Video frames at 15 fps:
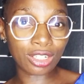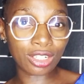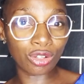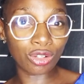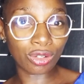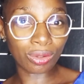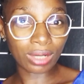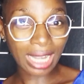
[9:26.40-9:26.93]

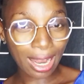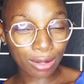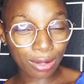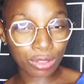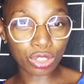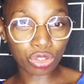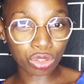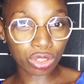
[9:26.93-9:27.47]
how to
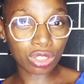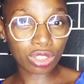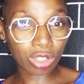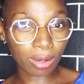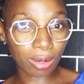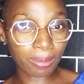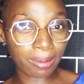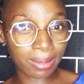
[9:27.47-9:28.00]
introduce
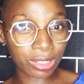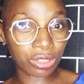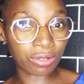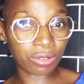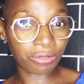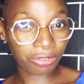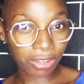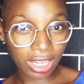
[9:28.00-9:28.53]
complementary
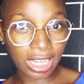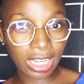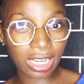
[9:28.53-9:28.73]
feeding